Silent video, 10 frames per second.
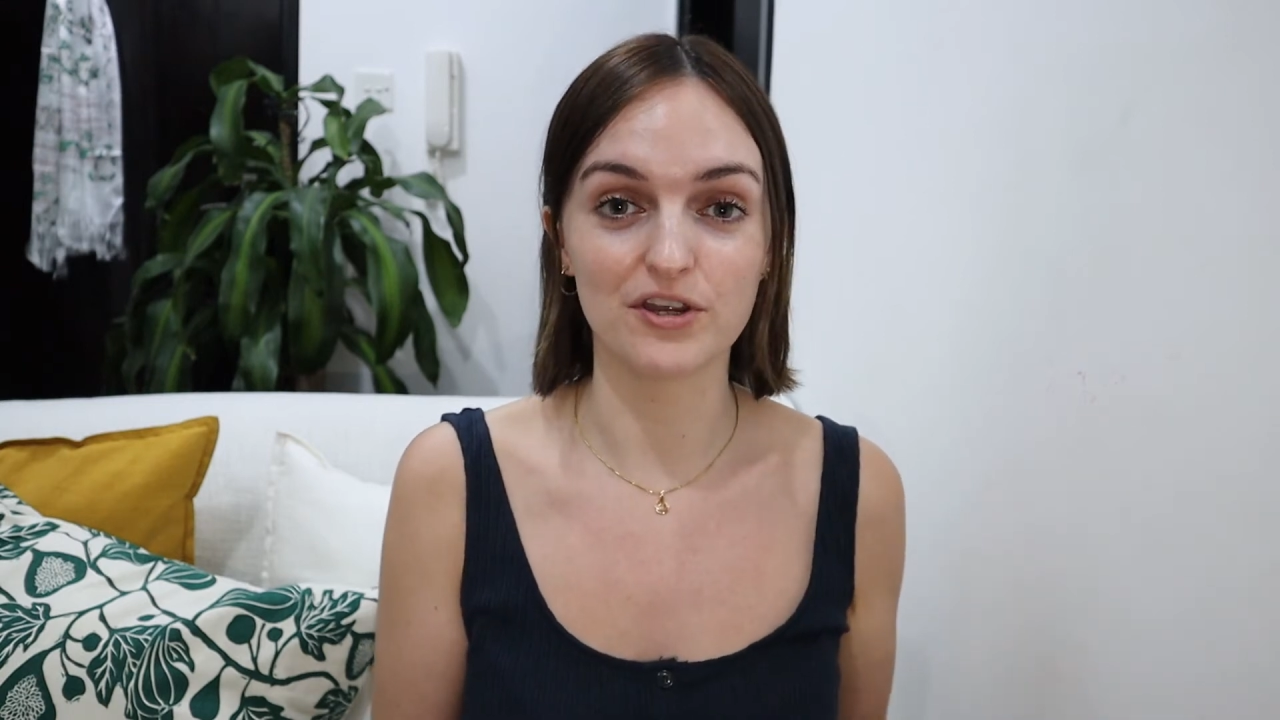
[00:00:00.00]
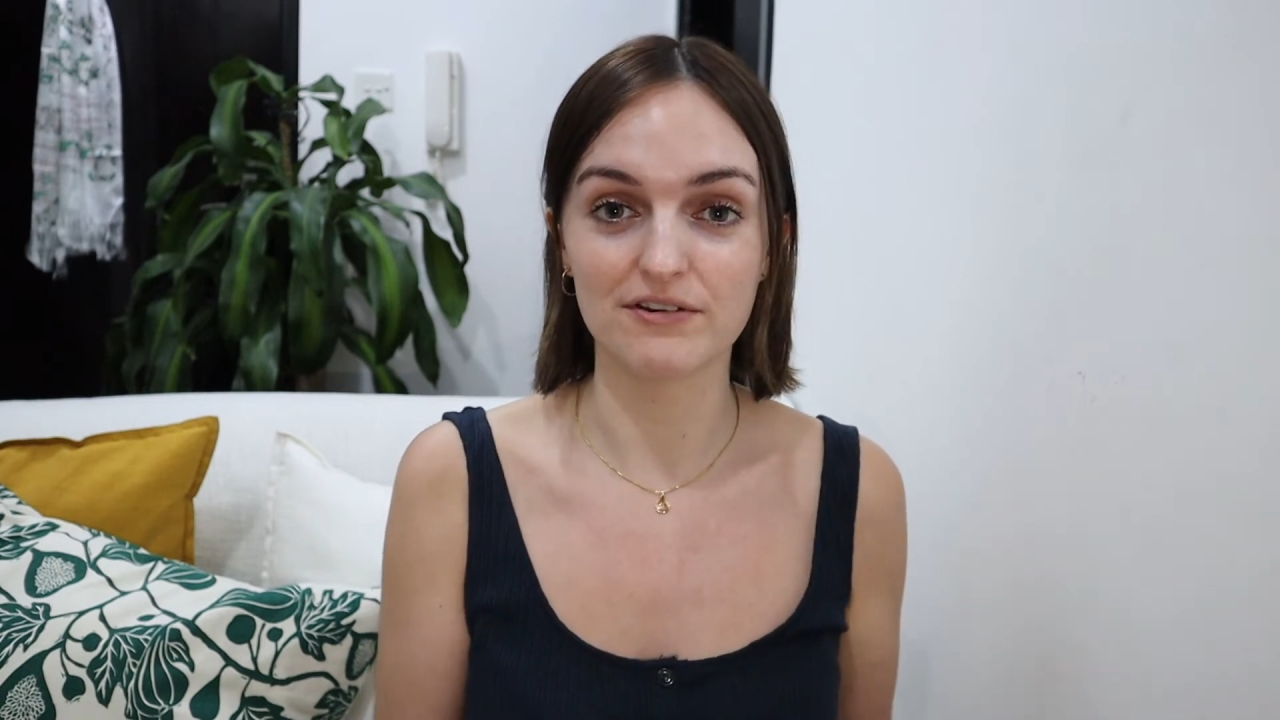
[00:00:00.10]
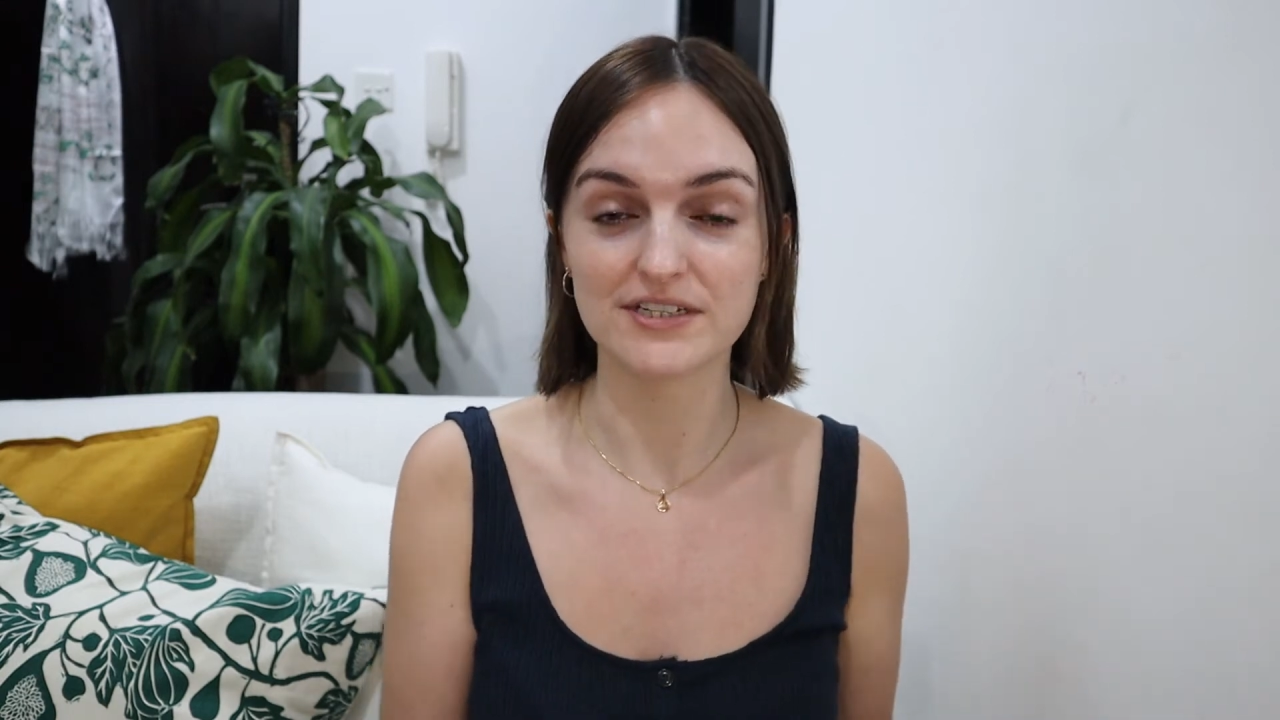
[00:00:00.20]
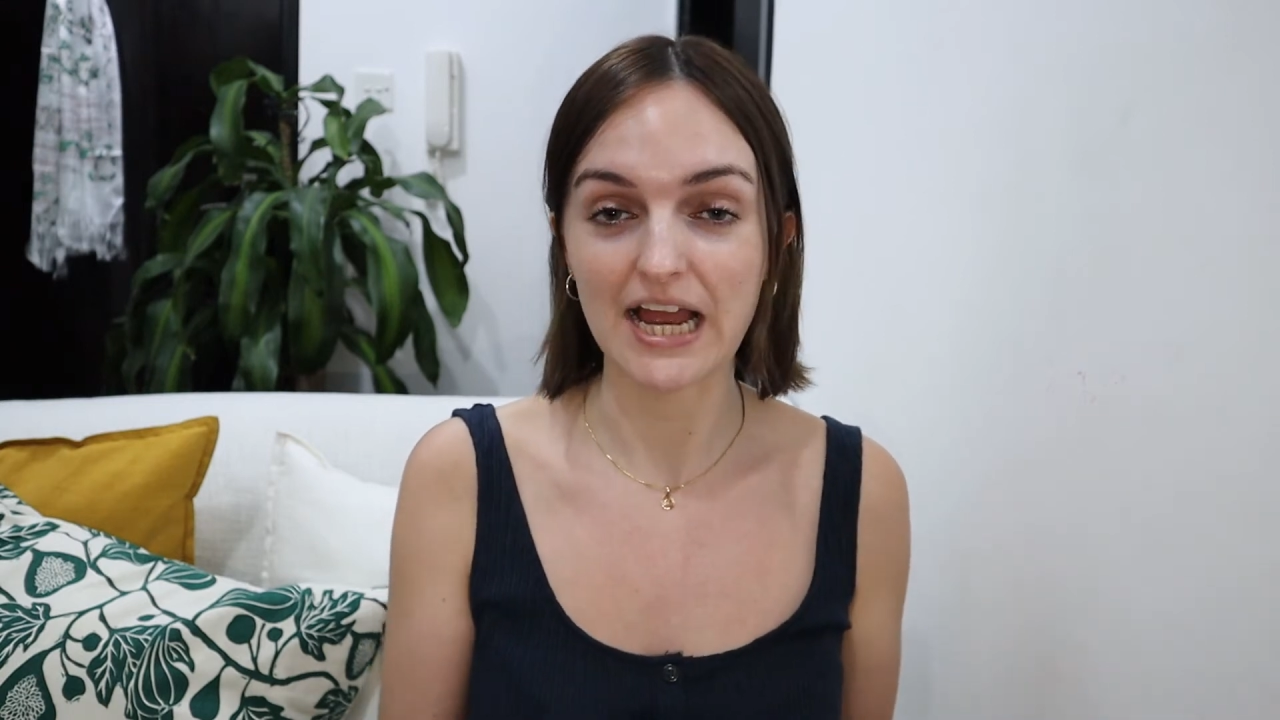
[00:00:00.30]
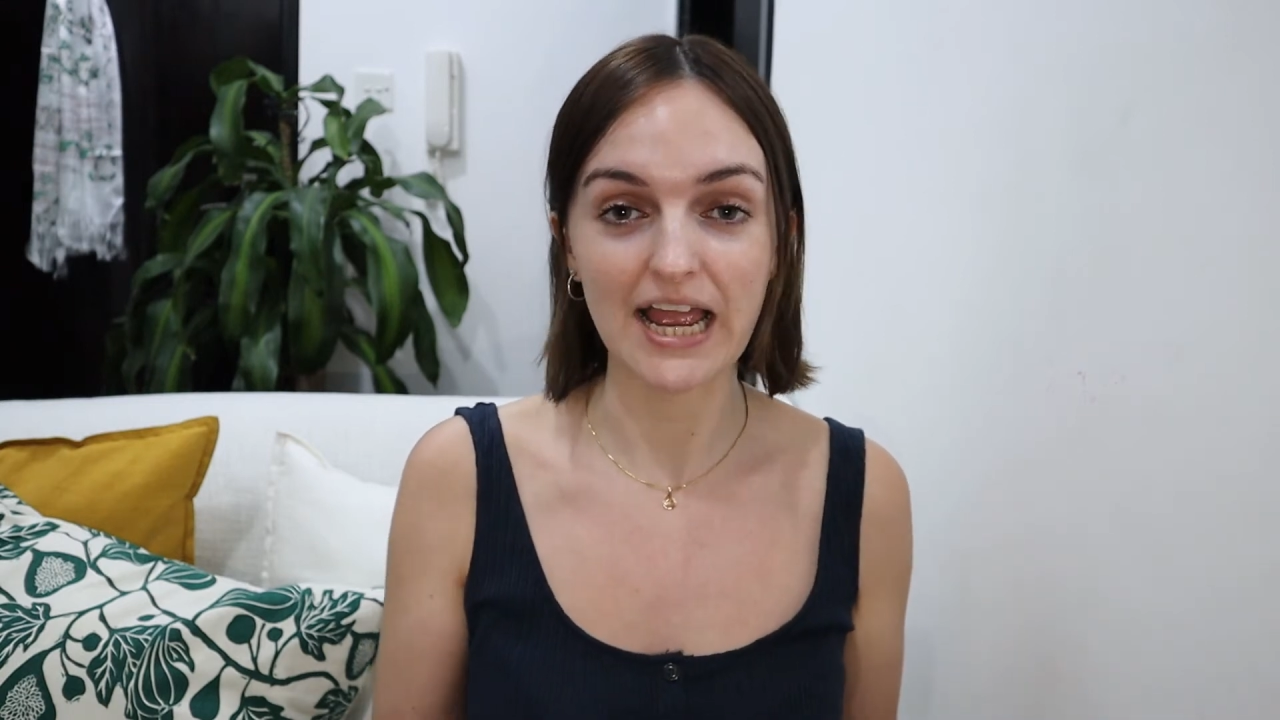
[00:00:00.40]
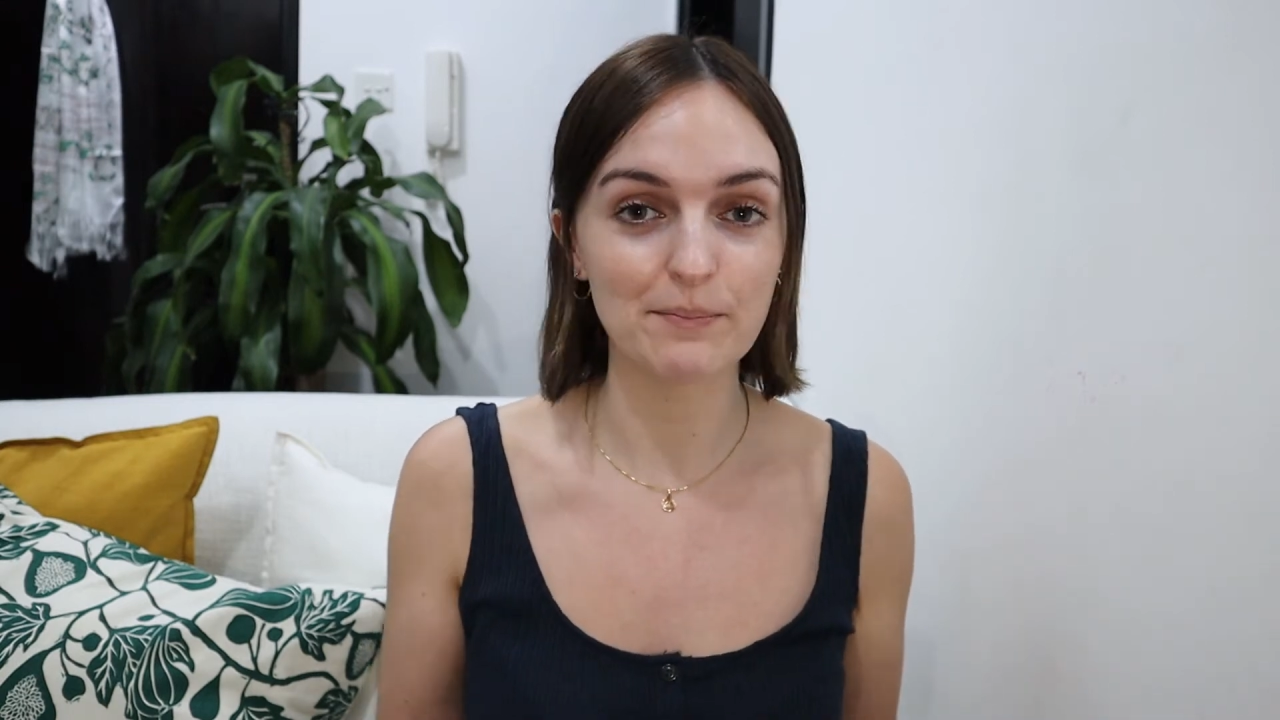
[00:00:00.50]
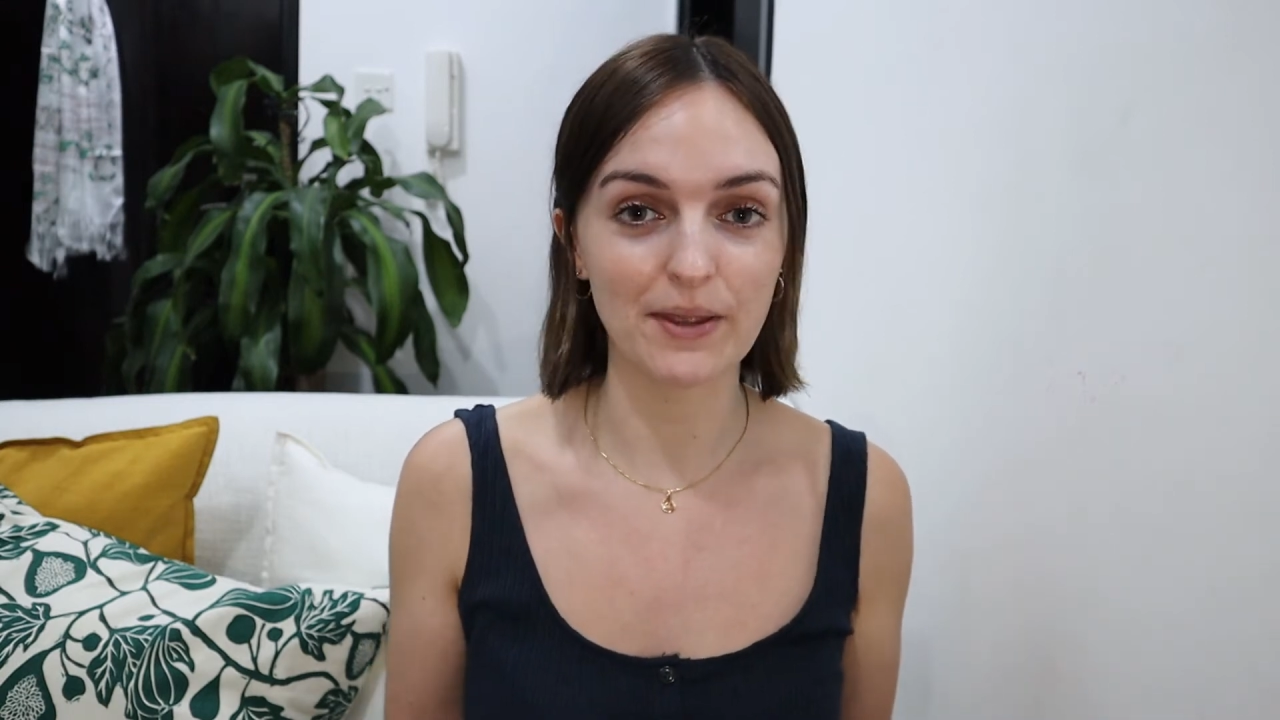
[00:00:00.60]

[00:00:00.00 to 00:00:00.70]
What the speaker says: your entire